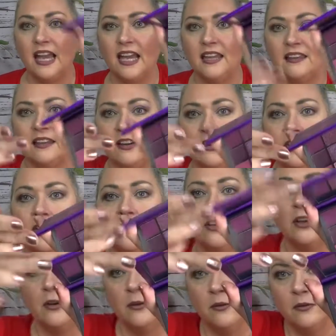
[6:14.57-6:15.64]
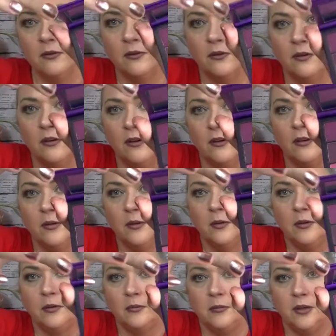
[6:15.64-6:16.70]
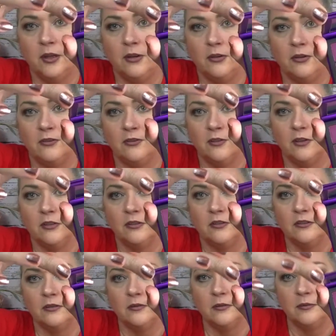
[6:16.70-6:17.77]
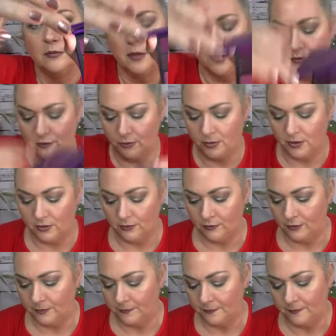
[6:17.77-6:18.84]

And there you go. Beautiful. Beautiful, beautiful.